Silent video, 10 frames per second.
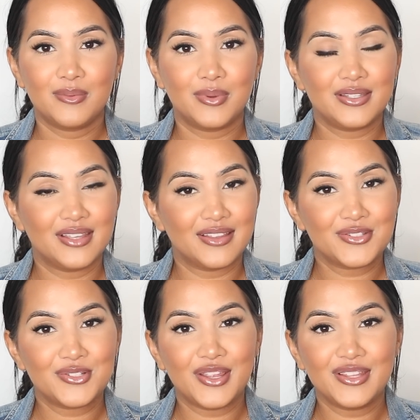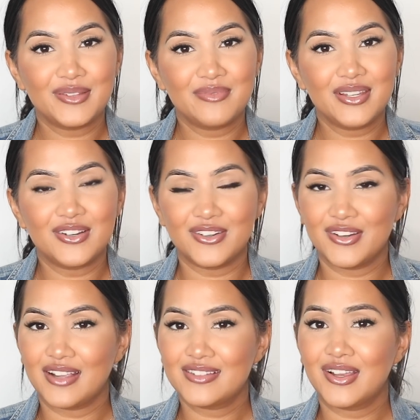But yesterday in the
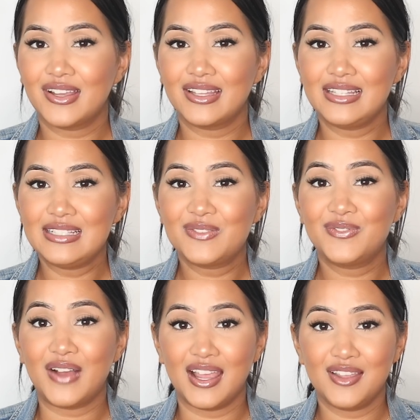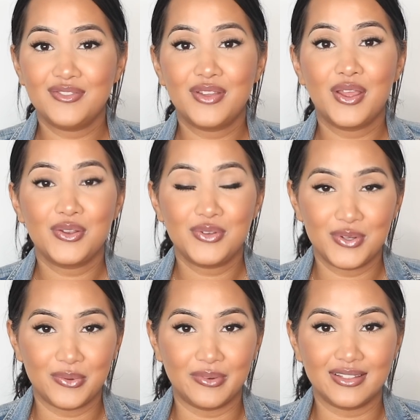mirror, I saw at least 5
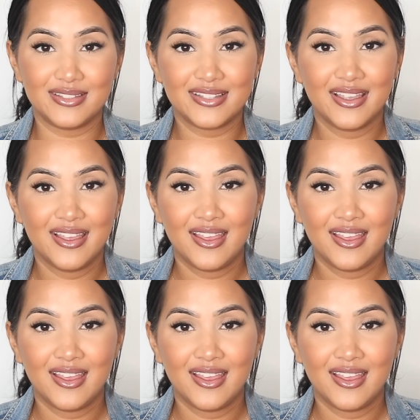new ones.